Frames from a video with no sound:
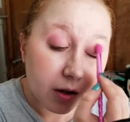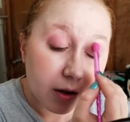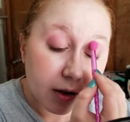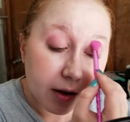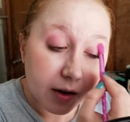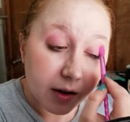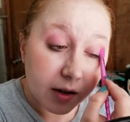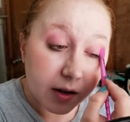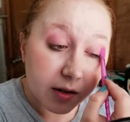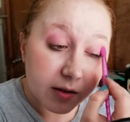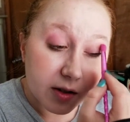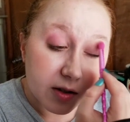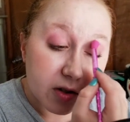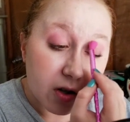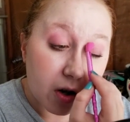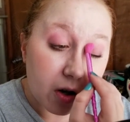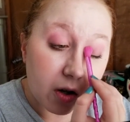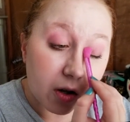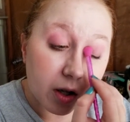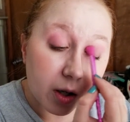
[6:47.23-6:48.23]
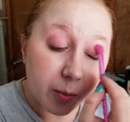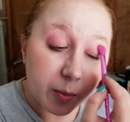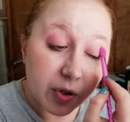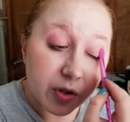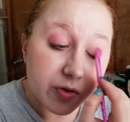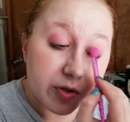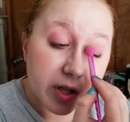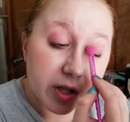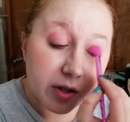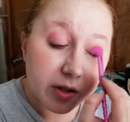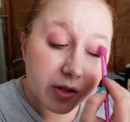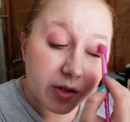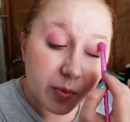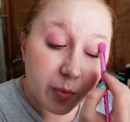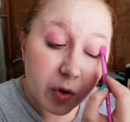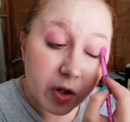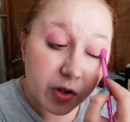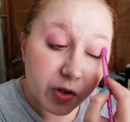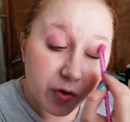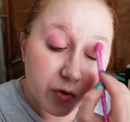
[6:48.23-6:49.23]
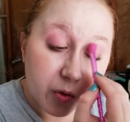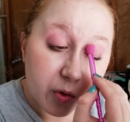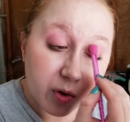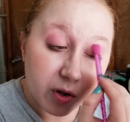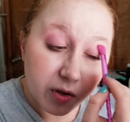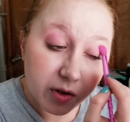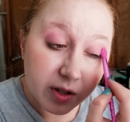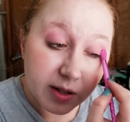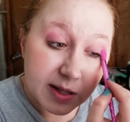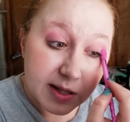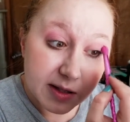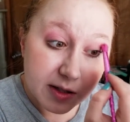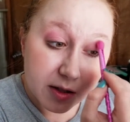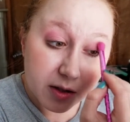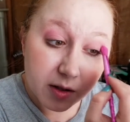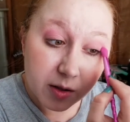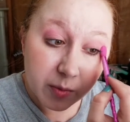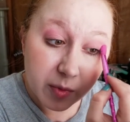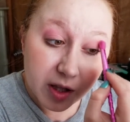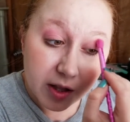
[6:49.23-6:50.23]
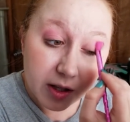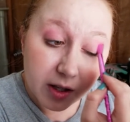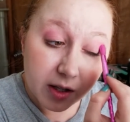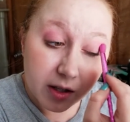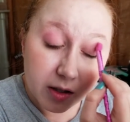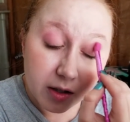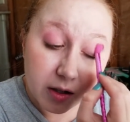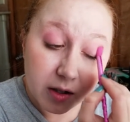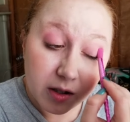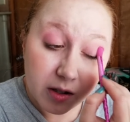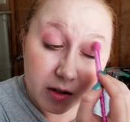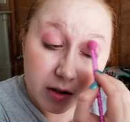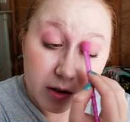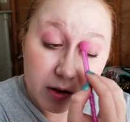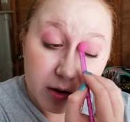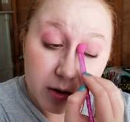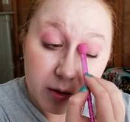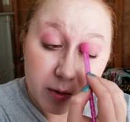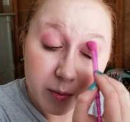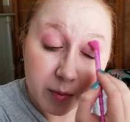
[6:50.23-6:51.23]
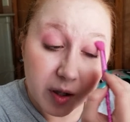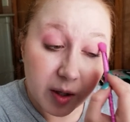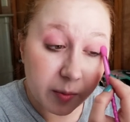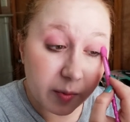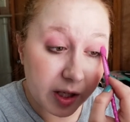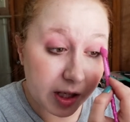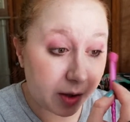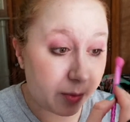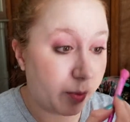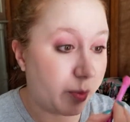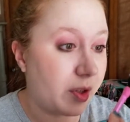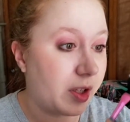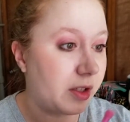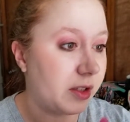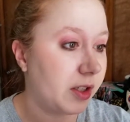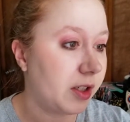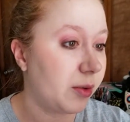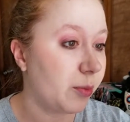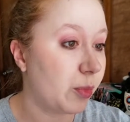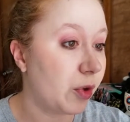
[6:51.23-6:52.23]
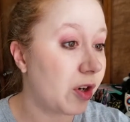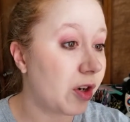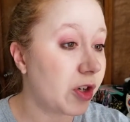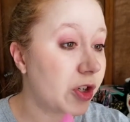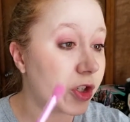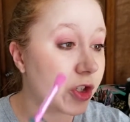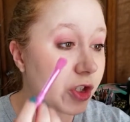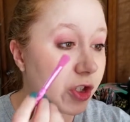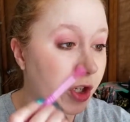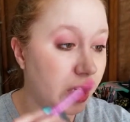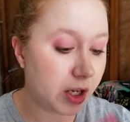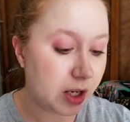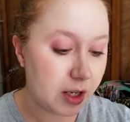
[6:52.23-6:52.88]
And this is all I'm using this brush for. This isn't going to be like my main blending brush.